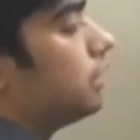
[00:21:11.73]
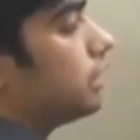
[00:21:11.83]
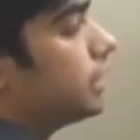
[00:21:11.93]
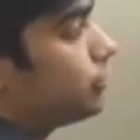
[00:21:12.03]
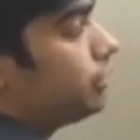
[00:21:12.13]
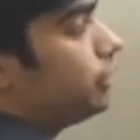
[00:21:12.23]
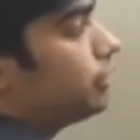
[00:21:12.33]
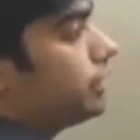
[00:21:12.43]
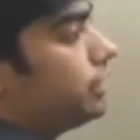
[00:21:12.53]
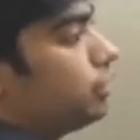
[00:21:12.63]
This will be
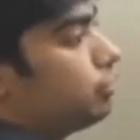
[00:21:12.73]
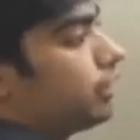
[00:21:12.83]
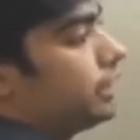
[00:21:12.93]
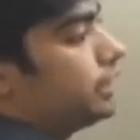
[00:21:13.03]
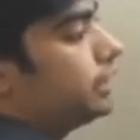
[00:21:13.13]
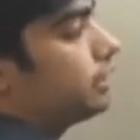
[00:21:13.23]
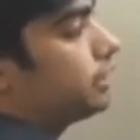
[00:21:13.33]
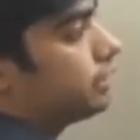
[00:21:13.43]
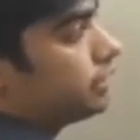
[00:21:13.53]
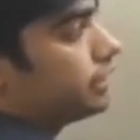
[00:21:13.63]
a region of high
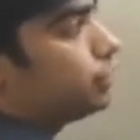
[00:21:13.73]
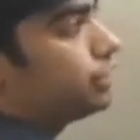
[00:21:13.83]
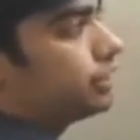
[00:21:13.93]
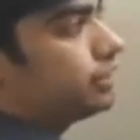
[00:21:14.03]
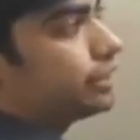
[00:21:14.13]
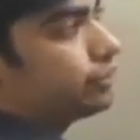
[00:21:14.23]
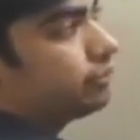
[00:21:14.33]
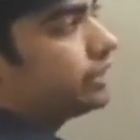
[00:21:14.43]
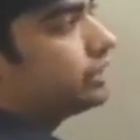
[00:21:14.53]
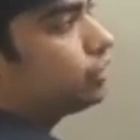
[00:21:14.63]
saturation, this will
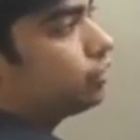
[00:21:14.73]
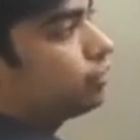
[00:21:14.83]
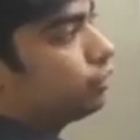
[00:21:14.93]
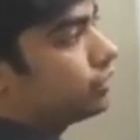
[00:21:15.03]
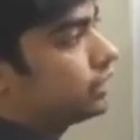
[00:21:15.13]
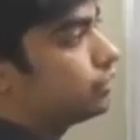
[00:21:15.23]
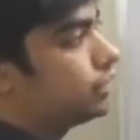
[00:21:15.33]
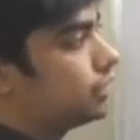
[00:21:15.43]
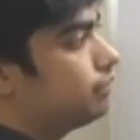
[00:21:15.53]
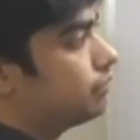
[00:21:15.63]
be region of low
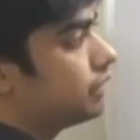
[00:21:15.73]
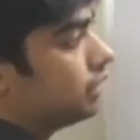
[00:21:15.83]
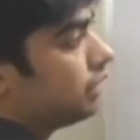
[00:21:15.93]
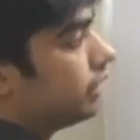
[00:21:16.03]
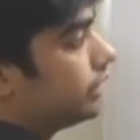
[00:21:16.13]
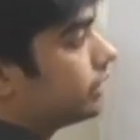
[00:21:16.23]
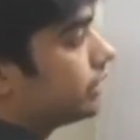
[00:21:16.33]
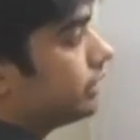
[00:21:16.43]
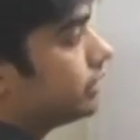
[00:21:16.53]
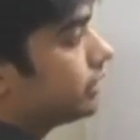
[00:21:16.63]
saturation. Let us
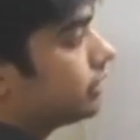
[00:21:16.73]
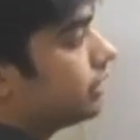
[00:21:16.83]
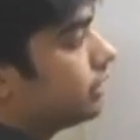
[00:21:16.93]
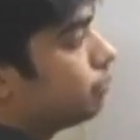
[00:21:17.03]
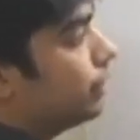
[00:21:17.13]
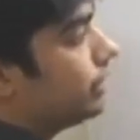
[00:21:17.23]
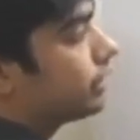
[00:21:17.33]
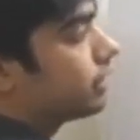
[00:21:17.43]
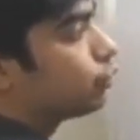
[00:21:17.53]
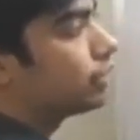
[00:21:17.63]
say this is the point
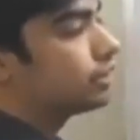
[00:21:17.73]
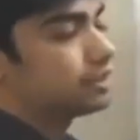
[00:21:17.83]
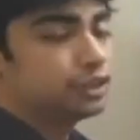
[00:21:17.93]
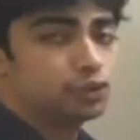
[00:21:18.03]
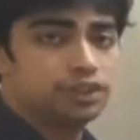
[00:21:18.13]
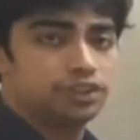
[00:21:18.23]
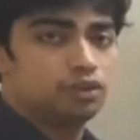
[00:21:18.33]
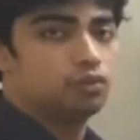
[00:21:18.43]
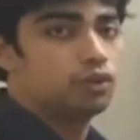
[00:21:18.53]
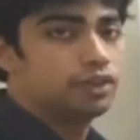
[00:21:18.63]
where the saturation
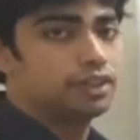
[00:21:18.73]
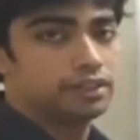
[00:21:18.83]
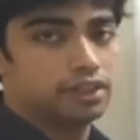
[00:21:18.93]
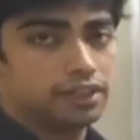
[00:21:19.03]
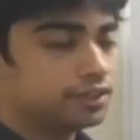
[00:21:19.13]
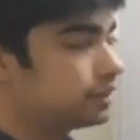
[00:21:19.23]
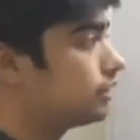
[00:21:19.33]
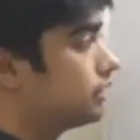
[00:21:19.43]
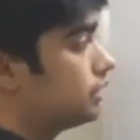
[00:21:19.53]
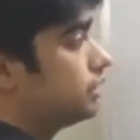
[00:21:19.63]
of water is least,
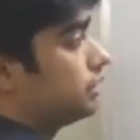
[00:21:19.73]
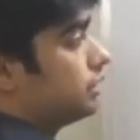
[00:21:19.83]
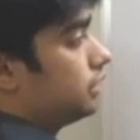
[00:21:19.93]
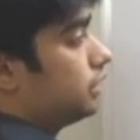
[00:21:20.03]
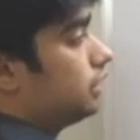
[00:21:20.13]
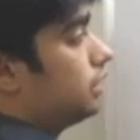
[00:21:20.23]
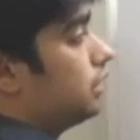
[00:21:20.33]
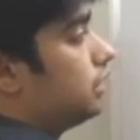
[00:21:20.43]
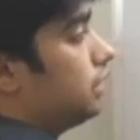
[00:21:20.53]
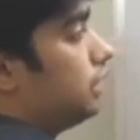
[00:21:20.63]

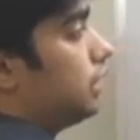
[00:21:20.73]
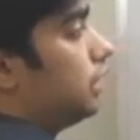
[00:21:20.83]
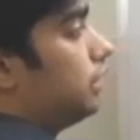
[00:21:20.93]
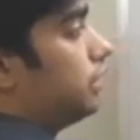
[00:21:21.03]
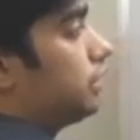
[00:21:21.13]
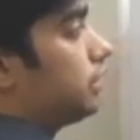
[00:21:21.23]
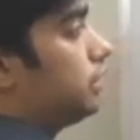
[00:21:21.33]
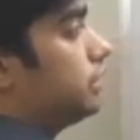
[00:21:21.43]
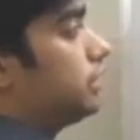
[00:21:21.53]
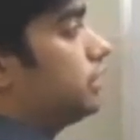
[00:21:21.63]
and
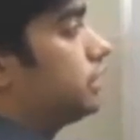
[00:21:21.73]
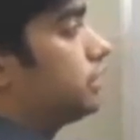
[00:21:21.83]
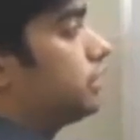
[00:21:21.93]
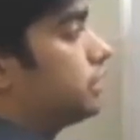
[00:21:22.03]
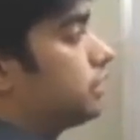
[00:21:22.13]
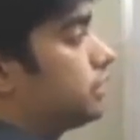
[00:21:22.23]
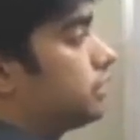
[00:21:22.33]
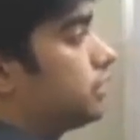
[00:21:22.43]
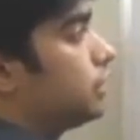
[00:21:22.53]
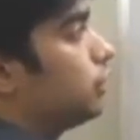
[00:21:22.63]
this is
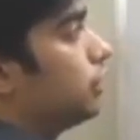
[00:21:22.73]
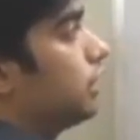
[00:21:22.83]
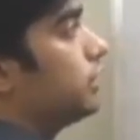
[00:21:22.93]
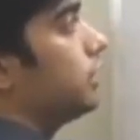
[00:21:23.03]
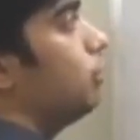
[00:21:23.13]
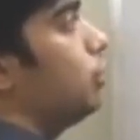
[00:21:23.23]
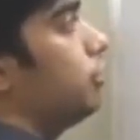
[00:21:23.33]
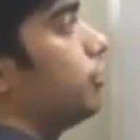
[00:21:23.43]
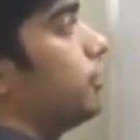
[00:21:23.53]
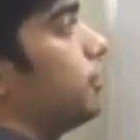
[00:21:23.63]
your
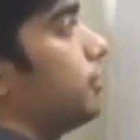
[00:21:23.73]
SWF.